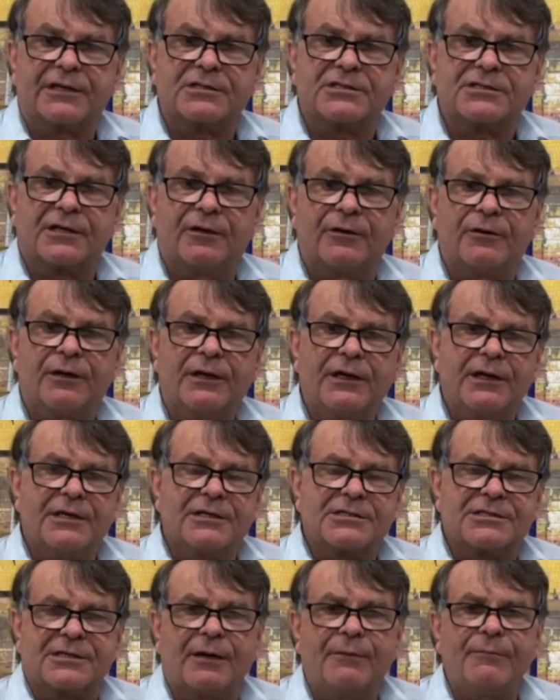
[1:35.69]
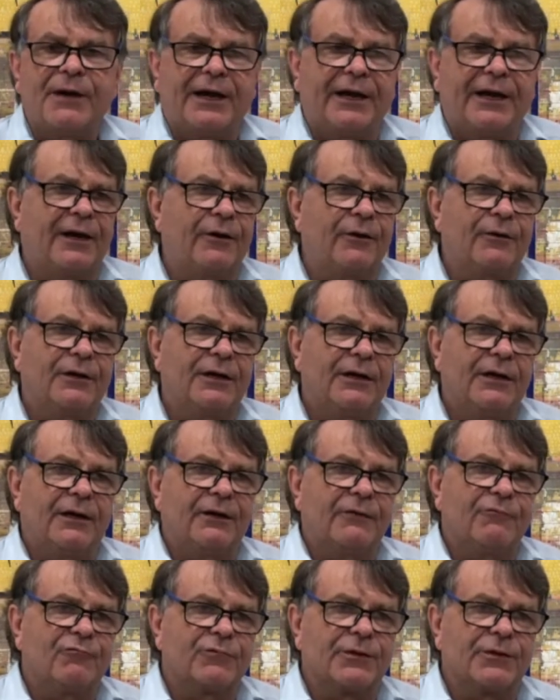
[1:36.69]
So somehow the